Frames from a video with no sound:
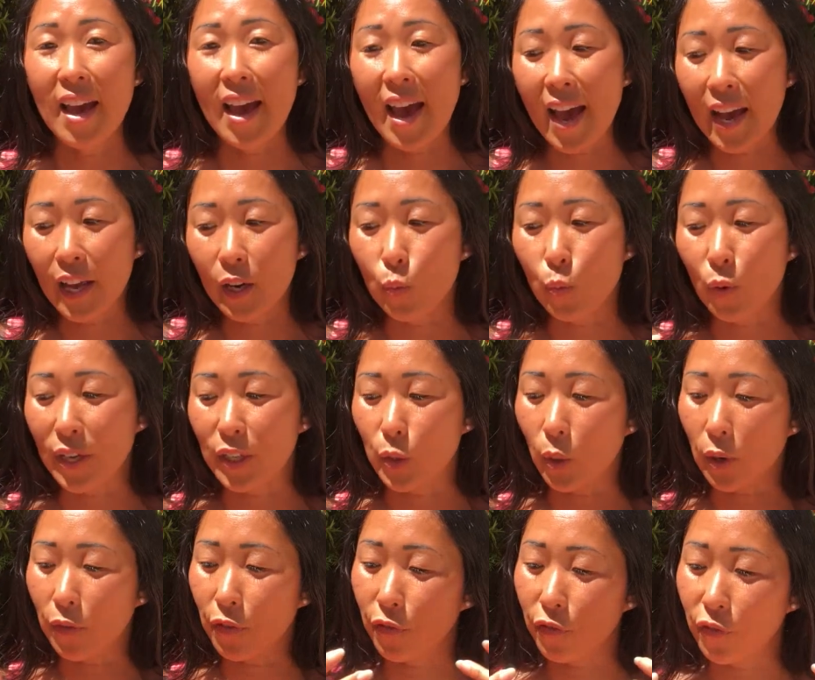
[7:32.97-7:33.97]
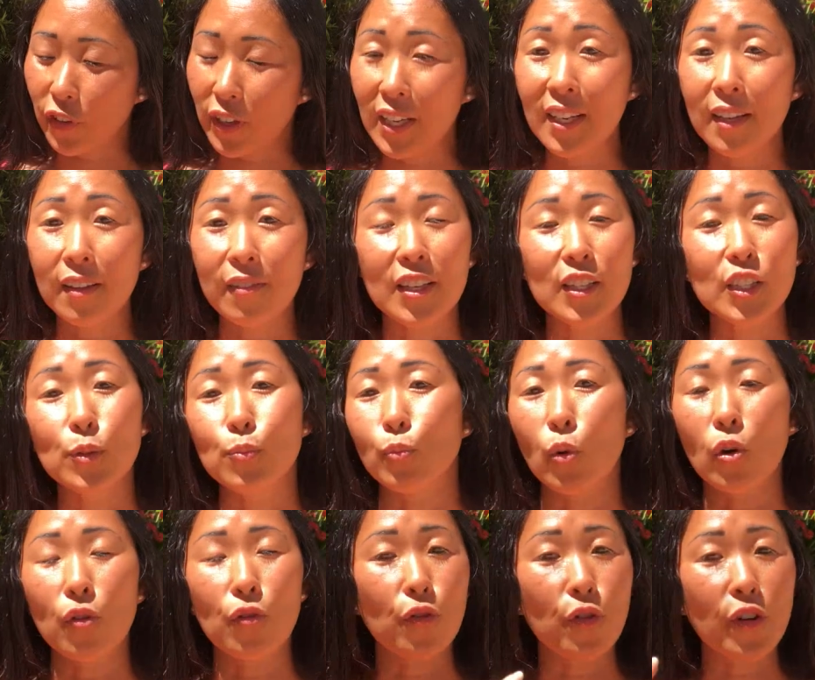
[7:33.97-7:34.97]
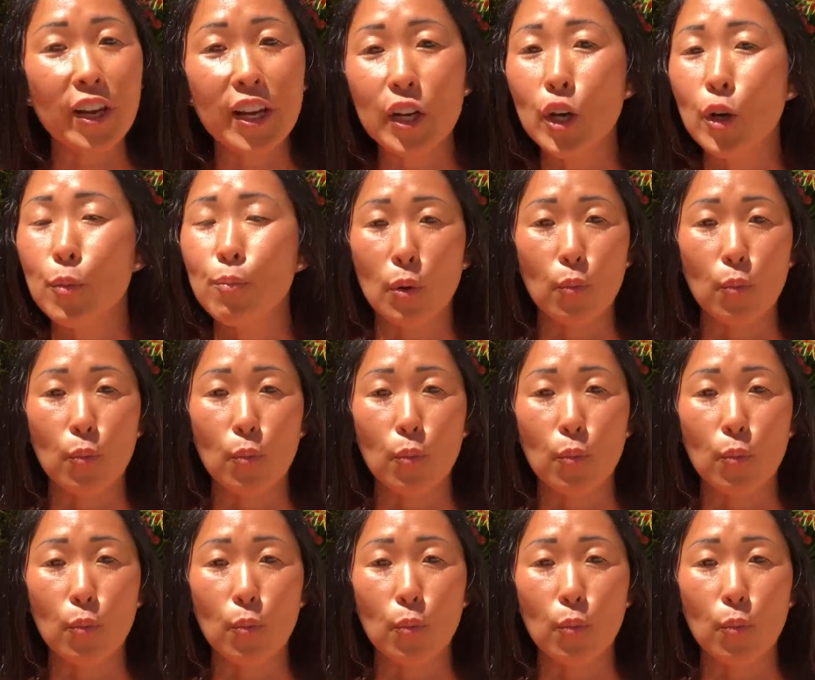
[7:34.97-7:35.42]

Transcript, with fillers: And when you are feeling this, more freedom